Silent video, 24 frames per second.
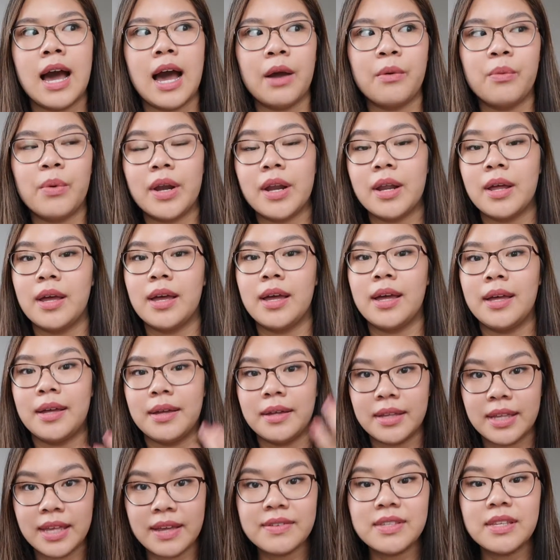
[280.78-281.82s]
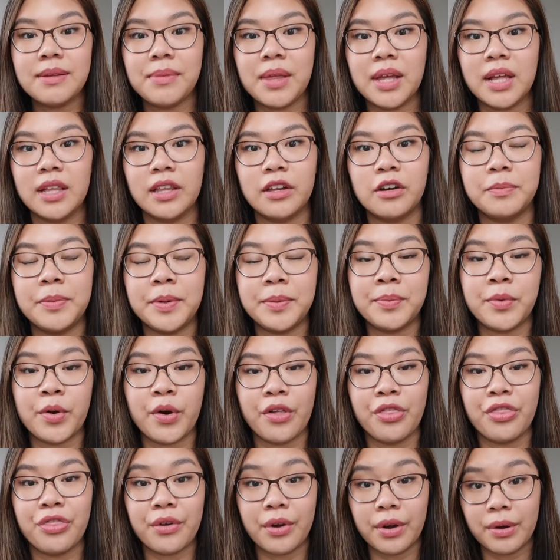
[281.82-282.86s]
I want to give something a little bit
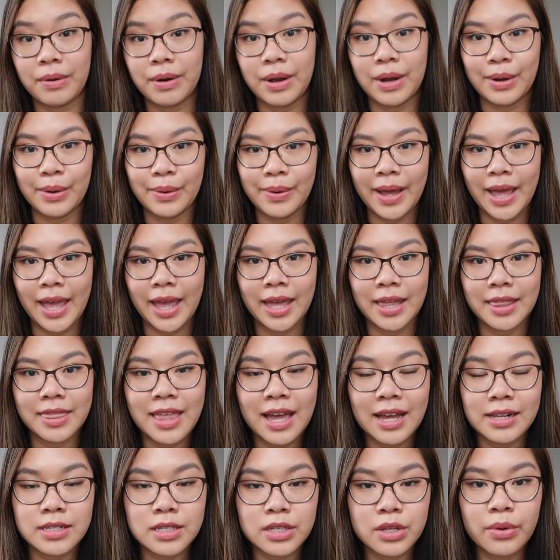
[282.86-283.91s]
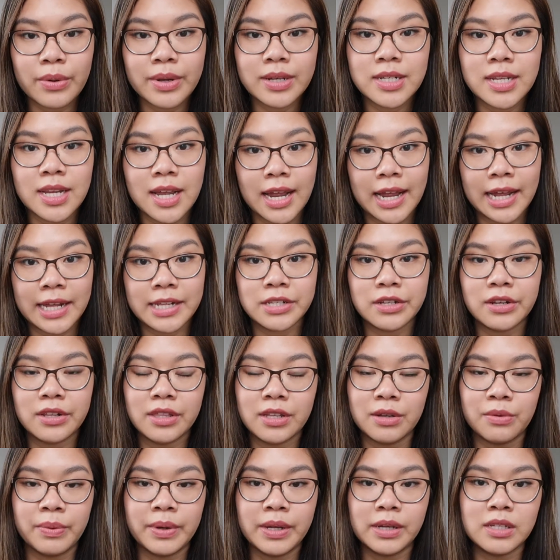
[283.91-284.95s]
more thorough that's going to answer
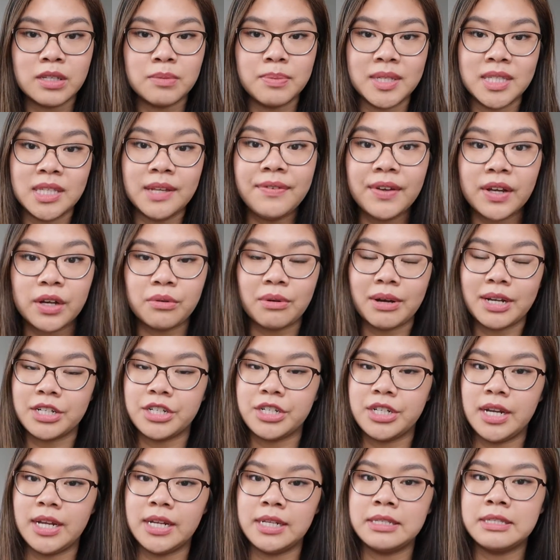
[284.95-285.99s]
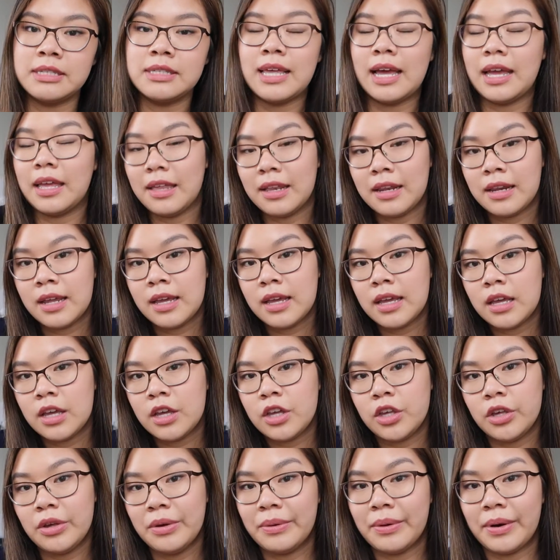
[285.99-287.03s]
the real specific questions that
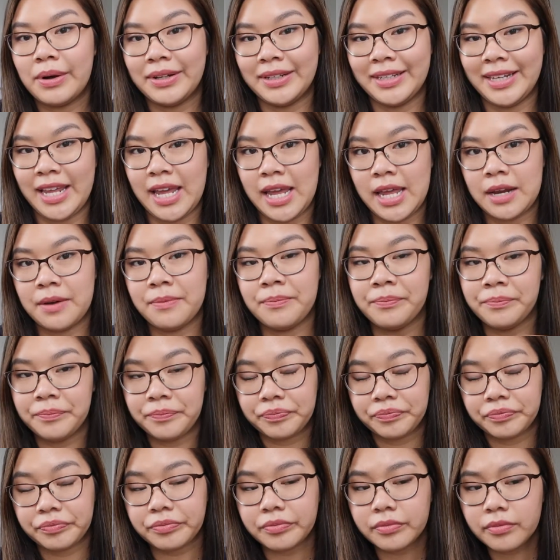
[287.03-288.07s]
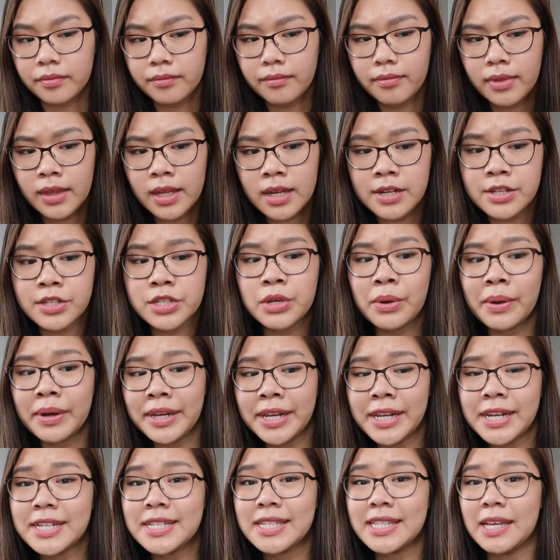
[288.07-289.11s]
you all need. So I
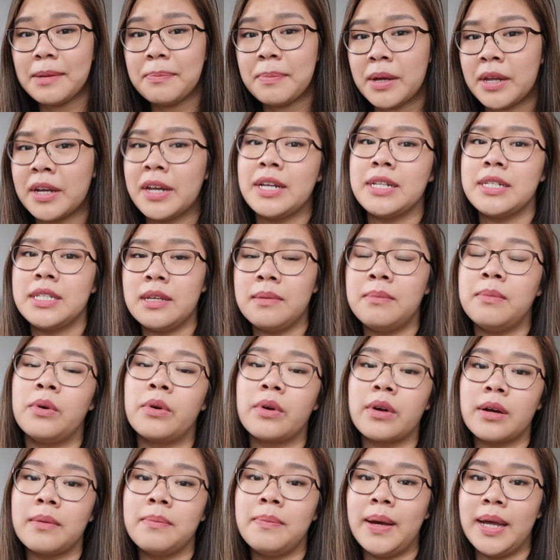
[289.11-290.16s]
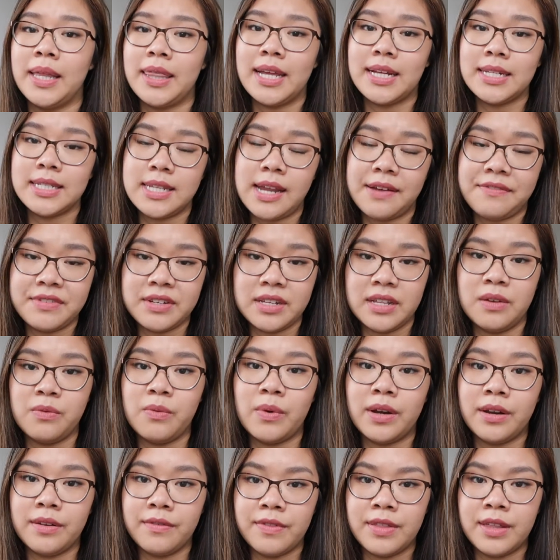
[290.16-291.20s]
need to sleep on it some more, but that's definitely
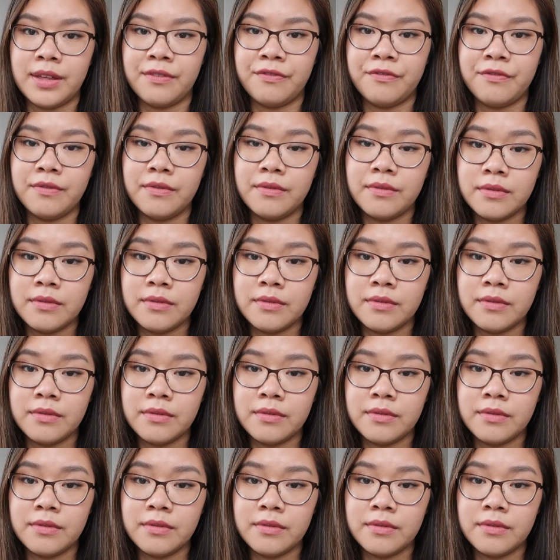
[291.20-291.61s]
one of the